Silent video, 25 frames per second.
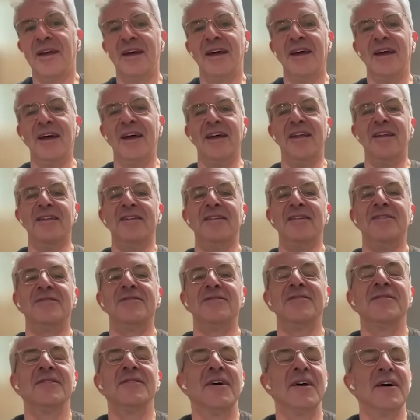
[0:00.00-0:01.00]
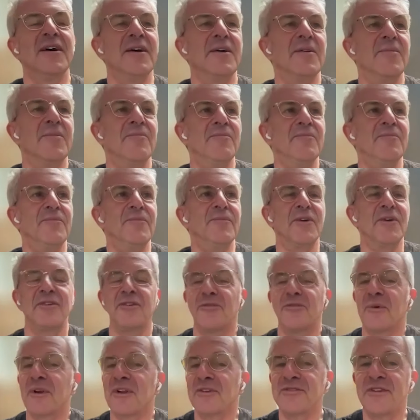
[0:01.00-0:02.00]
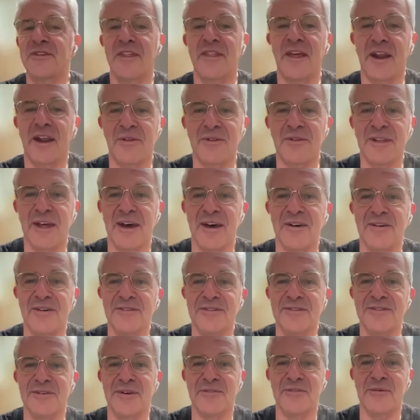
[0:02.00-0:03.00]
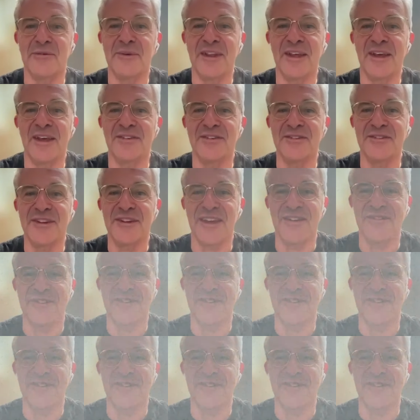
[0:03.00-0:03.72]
And so I just want to say that out loud so everybody has a chance